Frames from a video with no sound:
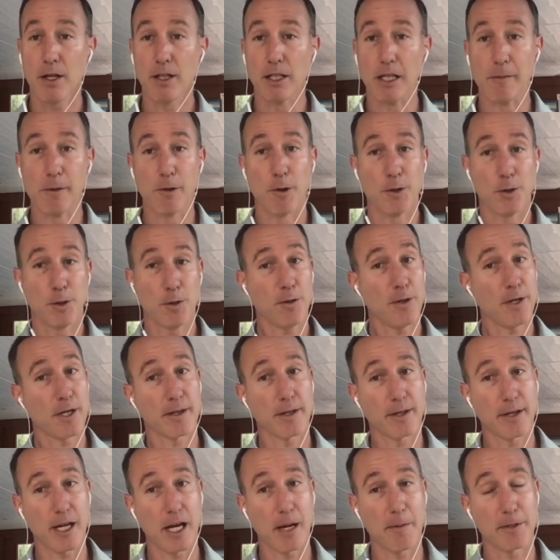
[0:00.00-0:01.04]
Let me know what you think
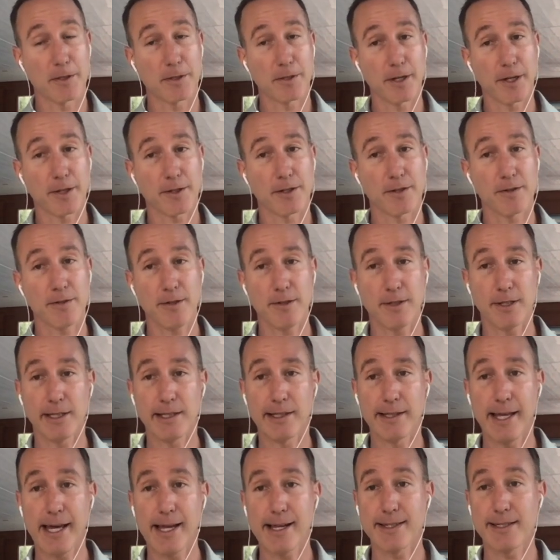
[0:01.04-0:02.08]
in the comment section,
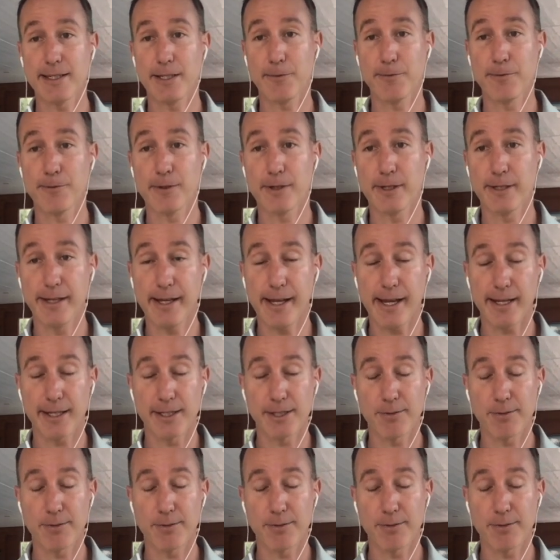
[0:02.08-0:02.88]
and that is it for today.